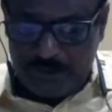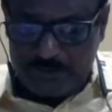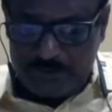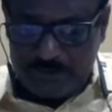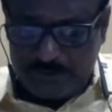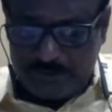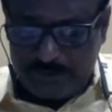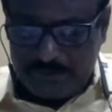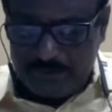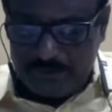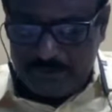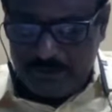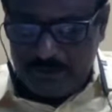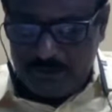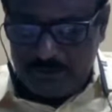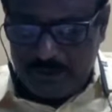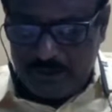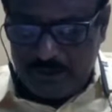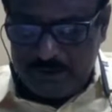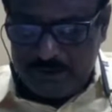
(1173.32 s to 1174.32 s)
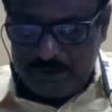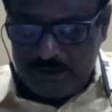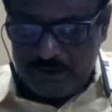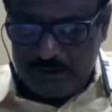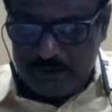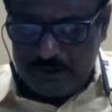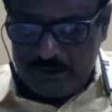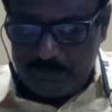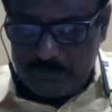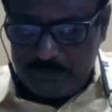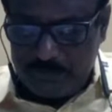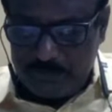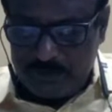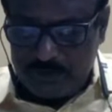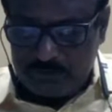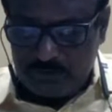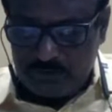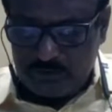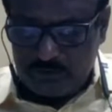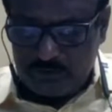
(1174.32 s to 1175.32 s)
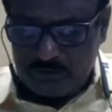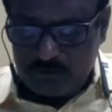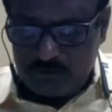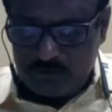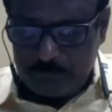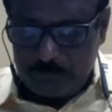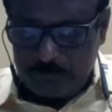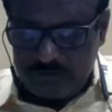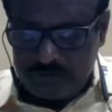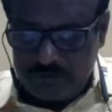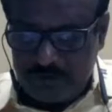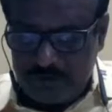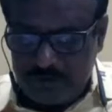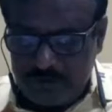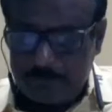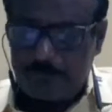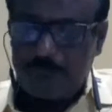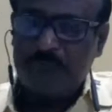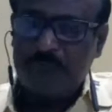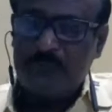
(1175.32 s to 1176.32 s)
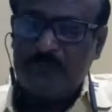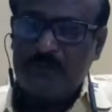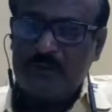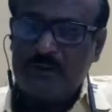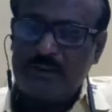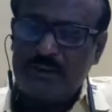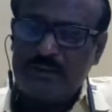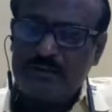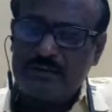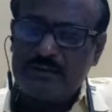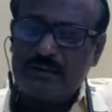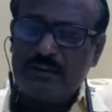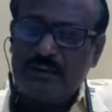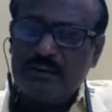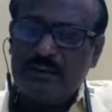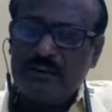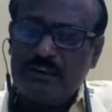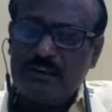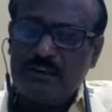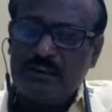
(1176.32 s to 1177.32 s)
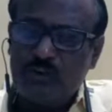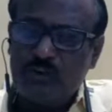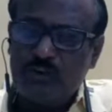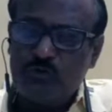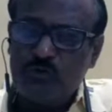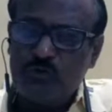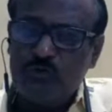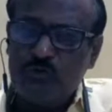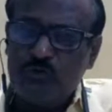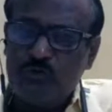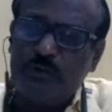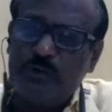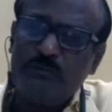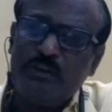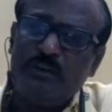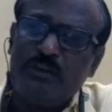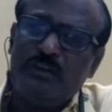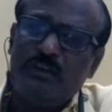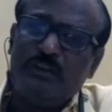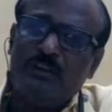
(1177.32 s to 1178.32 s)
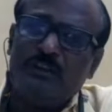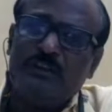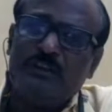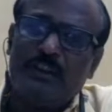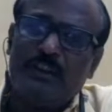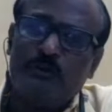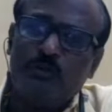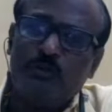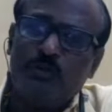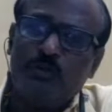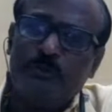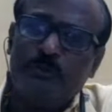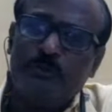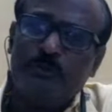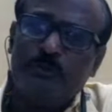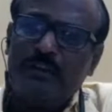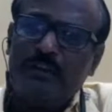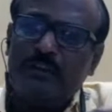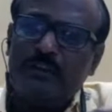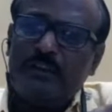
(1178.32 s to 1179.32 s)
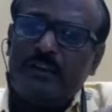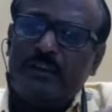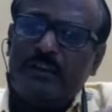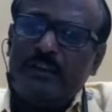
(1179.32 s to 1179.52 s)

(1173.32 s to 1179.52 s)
clear identification of his name. That is, in the uniform, that will be clearly,